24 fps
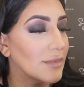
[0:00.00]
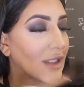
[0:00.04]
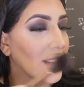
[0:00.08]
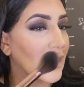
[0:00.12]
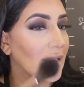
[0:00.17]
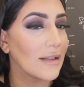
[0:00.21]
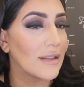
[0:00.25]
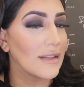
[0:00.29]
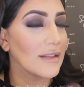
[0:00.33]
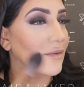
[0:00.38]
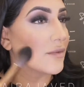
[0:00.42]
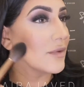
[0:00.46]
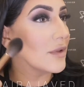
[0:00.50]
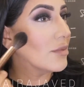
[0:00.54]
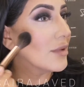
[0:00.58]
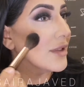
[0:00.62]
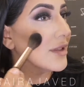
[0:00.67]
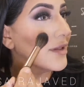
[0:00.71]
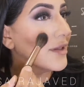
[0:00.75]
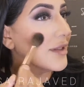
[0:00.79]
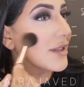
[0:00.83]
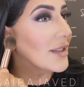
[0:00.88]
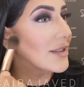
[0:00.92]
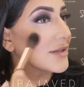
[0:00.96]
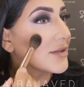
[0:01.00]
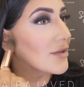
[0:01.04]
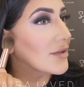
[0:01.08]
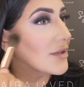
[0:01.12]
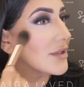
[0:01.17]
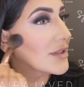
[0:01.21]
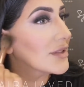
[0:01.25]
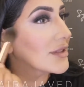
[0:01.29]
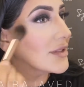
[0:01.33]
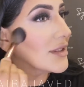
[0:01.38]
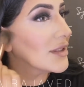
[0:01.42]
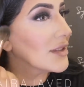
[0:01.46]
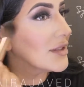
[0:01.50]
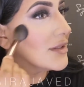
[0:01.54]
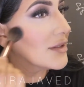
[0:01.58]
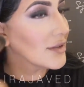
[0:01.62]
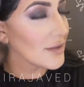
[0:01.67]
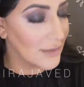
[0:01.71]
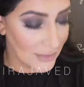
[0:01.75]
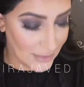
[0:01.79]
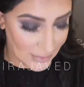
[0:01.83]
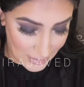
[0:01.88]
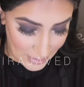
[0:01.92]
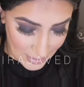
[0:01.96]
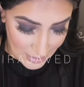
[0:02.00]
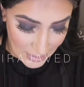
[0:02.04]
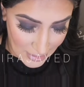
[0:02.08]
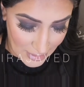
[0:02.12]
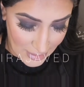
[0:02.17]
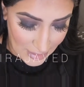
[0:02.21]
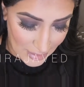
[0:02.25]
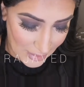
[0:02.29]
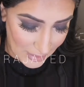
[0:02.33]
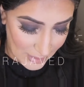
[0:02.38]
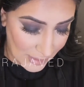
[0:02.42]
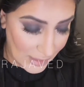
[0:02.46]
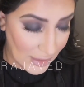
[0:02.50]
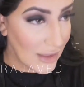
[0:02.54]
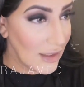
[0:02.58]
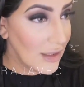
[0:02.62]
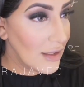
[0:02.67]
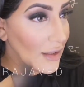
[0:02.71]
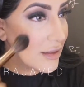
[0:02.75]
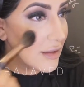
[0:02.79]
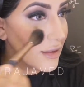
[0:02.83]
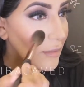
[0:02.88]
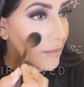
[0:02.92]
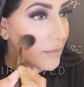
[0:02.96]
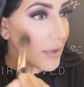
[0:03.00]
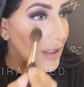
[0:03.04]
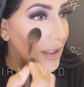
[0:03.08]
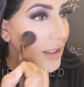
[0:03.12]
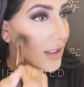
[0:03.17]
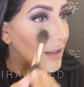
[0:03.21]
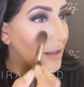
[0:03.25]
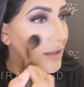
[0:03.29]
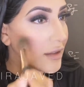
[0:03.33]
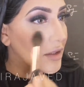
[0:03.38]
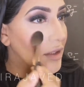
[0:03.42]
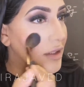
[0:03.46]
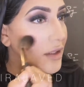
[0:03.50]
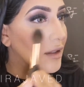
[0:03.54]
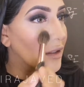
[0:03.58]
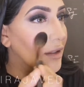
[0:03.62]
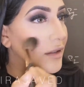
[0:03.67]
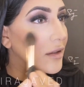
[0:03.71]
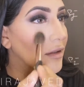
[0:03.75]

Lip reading: I think there's a wee bit less on the side. Clean, blend.